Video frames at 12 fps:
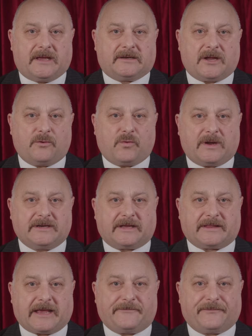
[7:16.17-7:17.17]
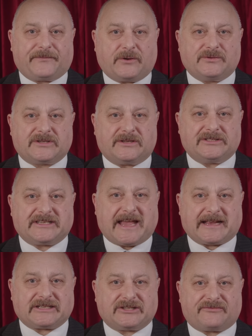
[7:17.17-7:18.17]
No wonder they've frozen
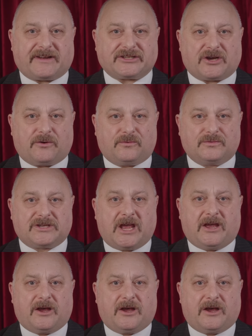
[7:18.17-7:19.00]
tax thresholds